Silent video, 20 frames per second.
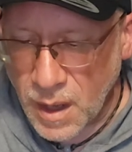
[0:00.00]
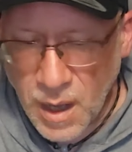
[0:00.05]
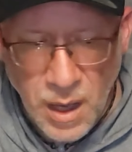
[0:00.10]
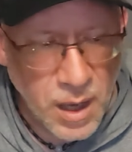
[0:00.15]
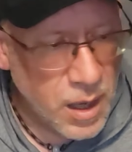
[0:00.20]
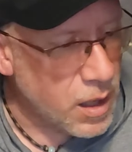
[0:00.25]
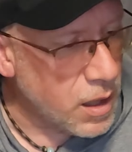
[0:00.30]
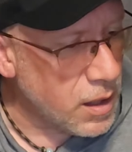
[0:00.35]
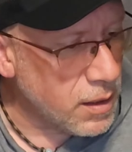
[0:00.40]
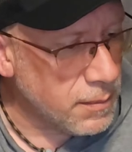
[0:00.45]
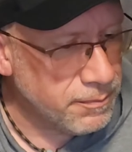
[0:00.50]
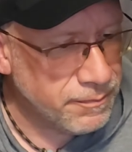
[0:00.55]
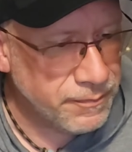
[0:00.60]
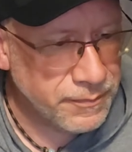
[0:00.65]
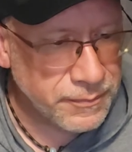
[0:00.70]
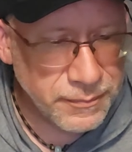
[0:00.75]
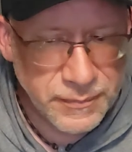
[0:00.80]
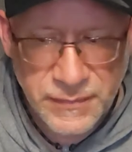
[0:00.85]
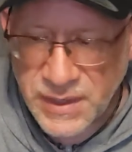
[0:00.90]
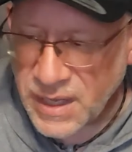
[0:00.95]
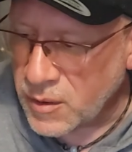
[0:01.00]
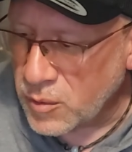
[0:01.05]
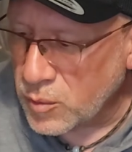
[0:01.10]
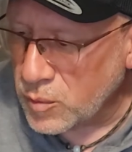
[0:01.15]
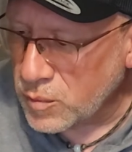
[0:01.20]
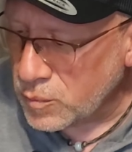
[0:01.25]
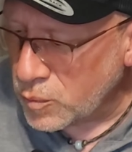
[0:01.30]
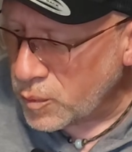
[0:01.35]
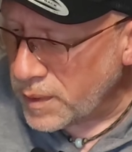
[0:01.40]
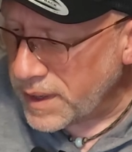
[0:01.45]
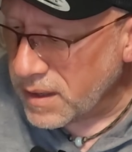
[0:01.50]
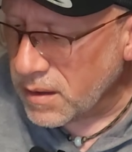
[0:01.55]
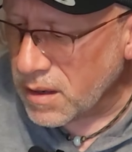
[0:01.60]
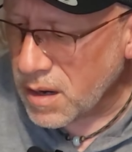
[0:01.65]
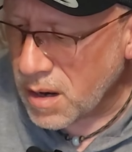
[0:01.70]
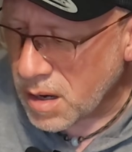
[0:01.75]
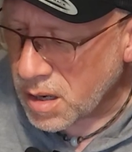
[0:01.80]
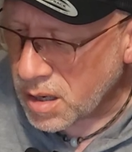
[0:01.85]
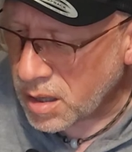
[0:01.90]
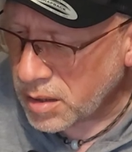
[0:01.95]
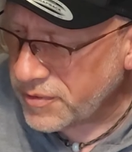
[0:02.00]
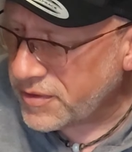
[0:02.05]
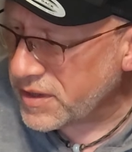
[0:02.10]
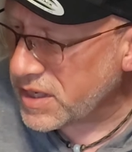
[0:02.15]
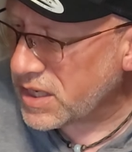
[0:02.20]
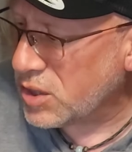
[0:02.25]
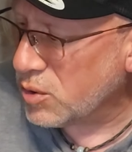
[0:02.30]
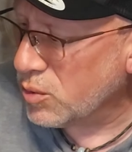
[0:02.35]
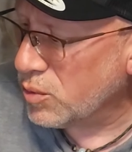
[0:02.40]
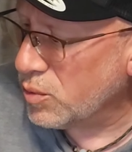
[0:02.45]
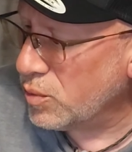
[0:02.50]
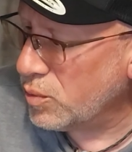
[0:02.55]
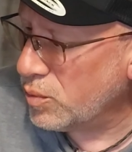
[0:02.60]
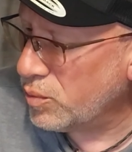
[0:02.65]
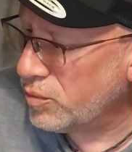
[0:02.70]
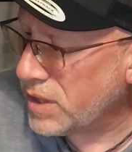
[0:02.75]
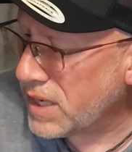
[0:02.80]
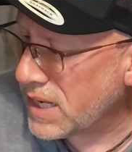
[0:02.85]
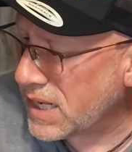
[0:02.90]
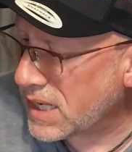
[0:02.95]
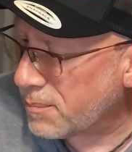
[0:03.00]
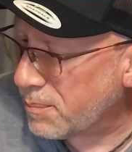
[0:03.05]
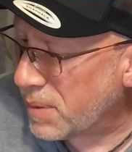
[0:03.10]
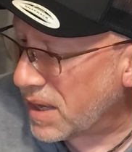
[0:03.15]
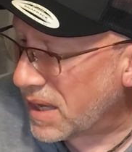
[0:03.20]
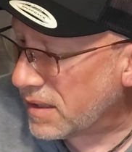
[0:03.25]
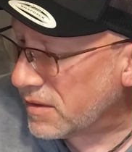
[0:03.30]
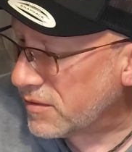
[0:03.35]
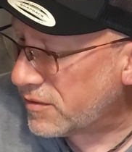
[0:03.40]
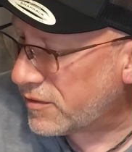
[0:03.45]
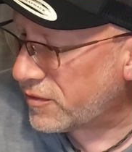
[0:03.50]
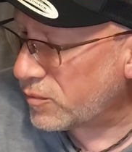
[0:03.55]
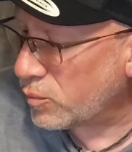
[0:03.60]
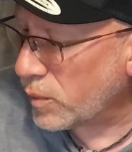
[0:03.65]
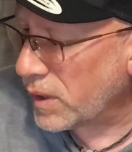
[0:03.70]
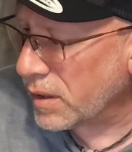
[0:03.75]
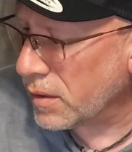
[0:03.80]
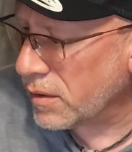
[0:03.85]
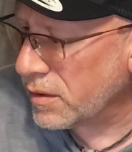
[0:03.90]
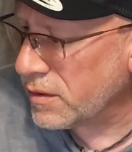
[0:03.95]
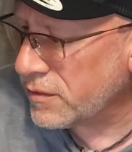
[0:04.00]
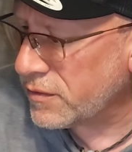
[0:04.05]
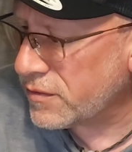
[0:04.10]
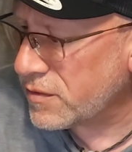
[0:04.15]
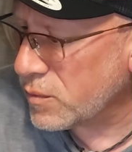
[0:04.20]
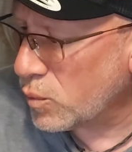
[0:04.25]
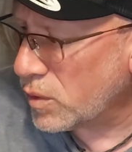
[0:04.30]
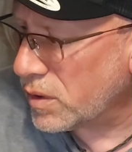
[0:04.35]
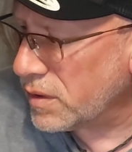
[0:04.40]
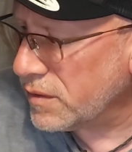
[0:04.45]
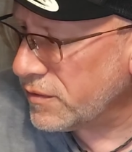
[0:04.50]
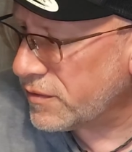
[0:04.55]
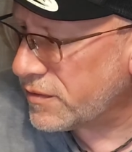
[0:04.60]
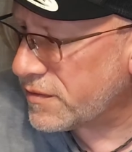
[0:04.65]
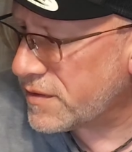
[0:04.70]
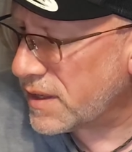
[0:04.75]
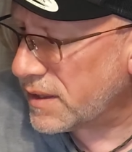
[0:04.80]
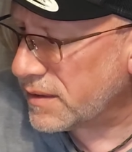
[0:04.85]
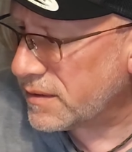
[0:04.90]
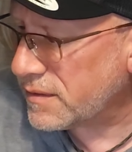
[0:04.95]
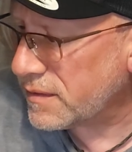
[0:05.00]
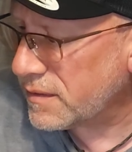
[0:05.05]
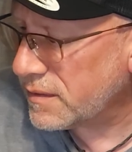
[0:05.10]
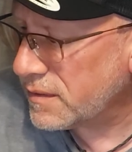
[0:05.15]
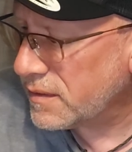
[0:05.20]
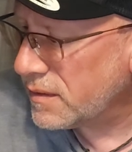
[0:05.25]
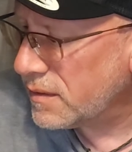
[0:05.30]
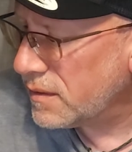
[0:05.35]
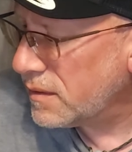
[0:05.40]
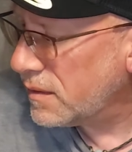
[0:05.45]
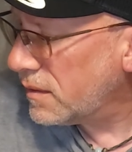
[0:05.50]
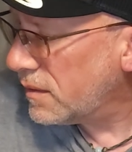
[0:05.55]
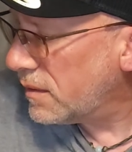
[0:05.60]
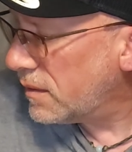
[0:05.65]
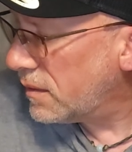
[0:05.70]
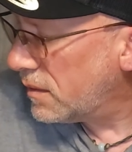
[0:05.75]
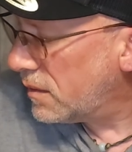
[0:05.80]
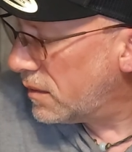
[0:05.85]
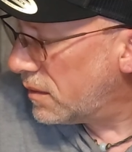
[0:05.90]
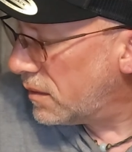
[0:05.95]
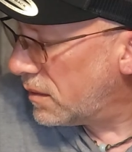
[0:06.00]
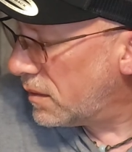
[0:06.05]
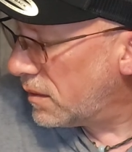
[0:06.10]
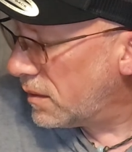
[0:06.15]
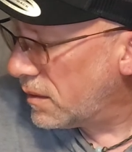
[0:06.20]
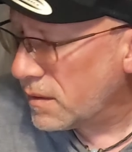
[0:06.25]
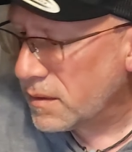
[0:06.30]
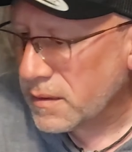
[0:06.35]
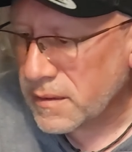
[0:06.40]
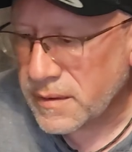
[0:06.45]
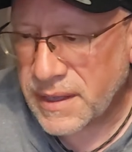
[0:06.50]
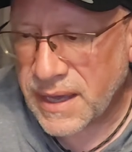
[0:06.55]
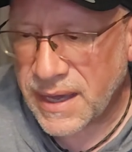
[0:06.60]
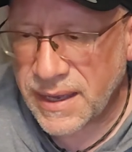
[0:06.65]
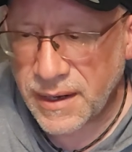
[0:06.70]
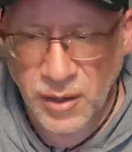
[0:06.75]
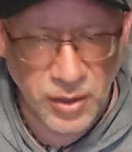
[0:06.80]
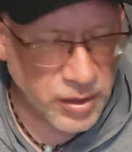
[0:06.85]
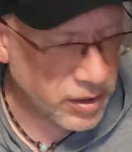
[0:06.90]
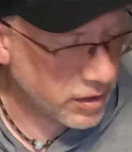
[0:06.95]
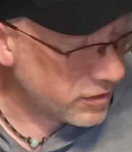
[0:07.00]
Now, where are the unique baits? Where is the ones that are